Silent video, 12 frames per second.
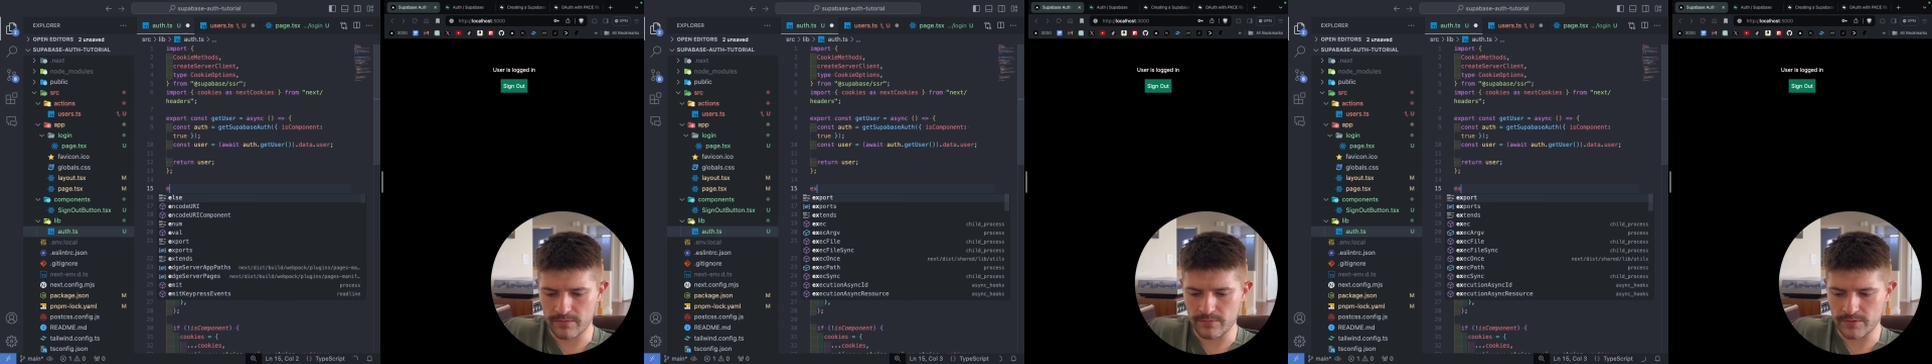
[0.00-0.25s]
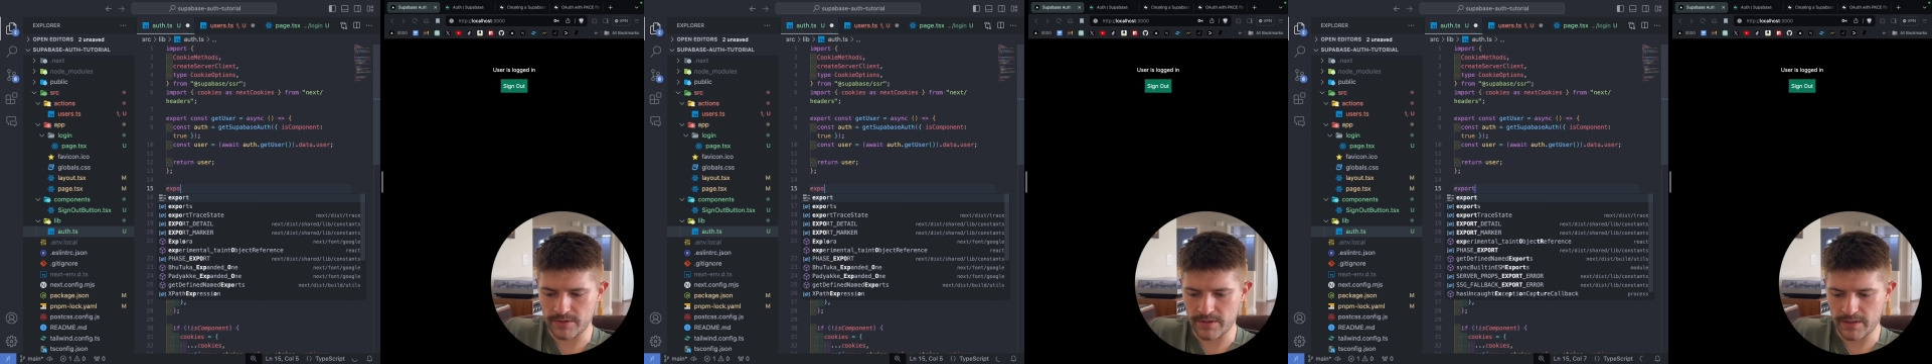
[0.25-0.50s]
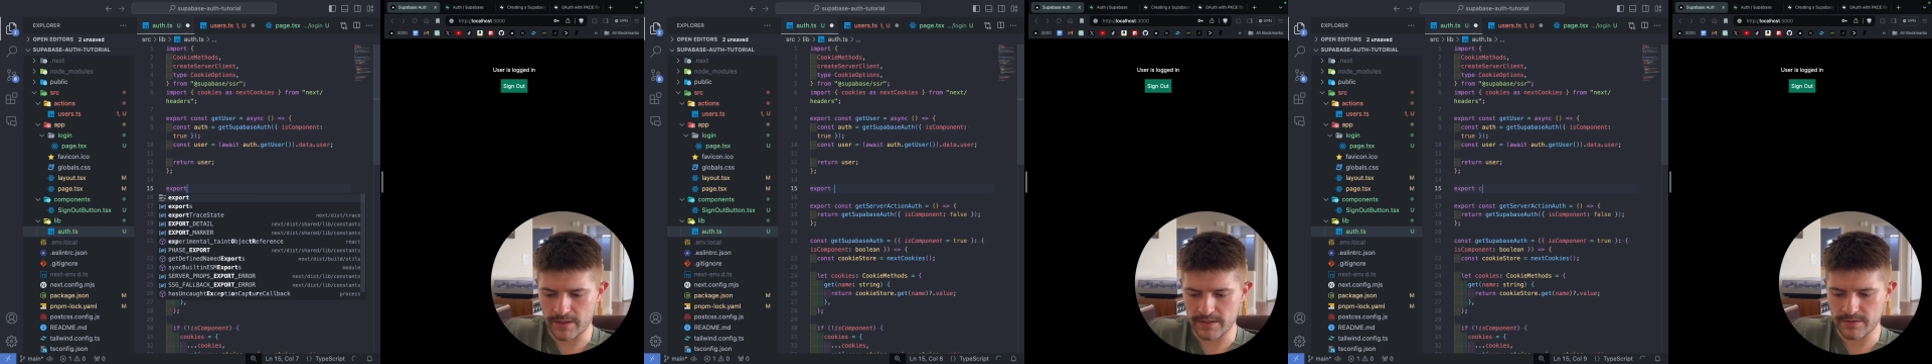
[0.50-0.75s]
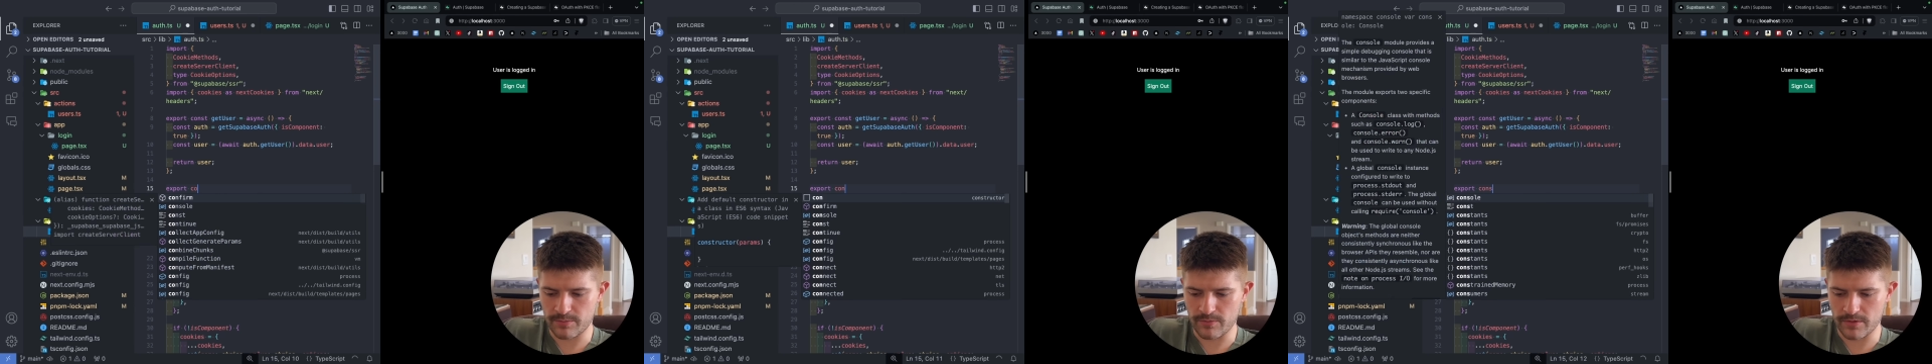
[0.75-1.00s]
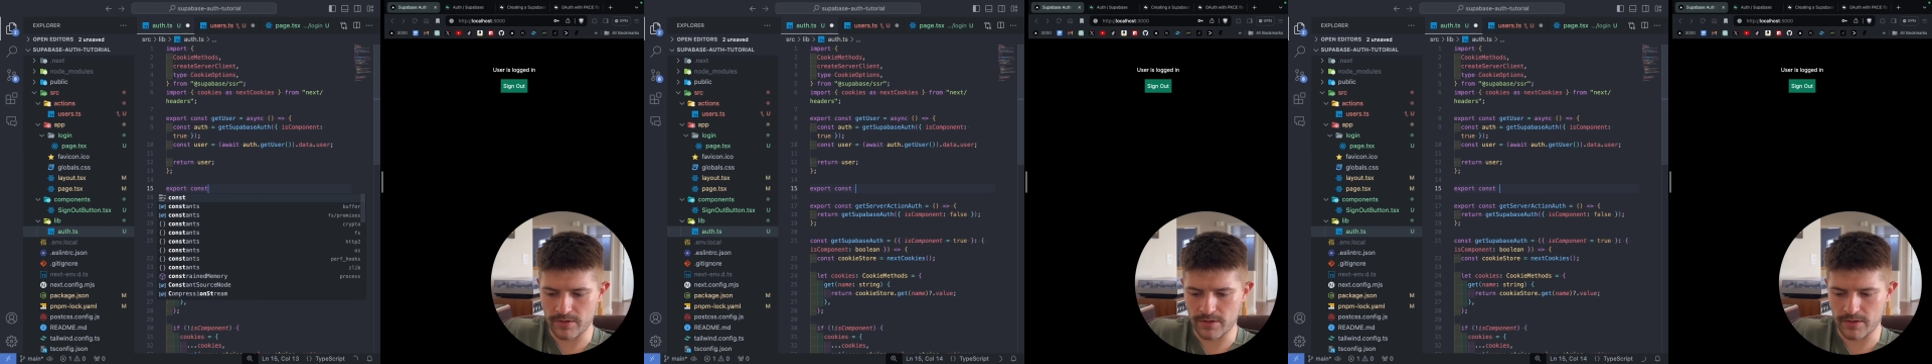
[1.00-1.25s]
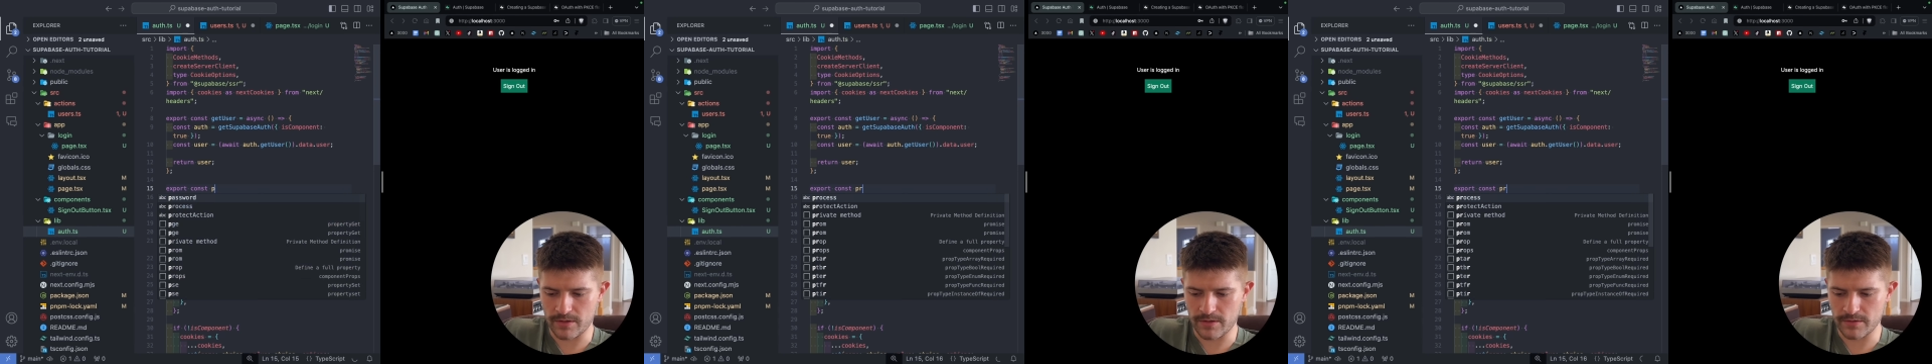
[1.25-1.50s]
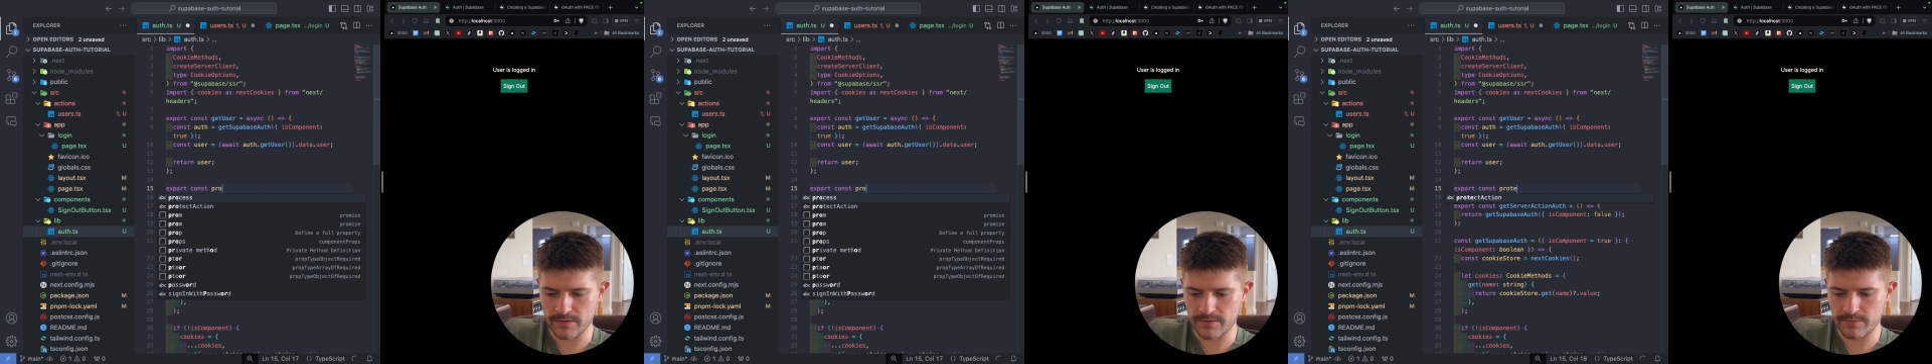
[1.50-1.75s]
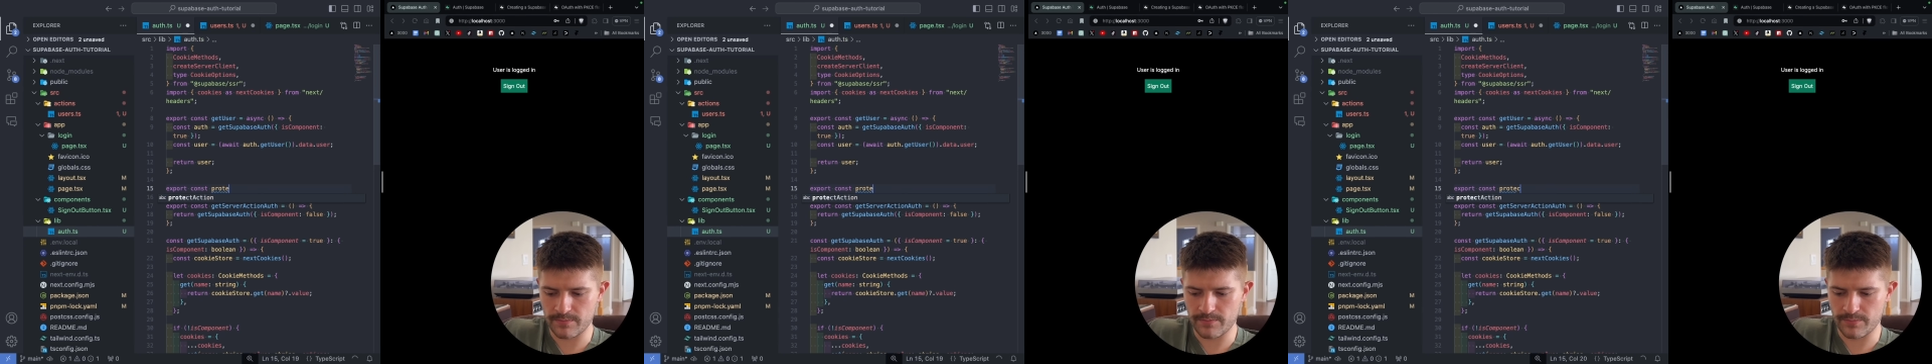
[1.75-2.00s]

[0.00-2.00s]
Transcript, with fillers: We'll say export const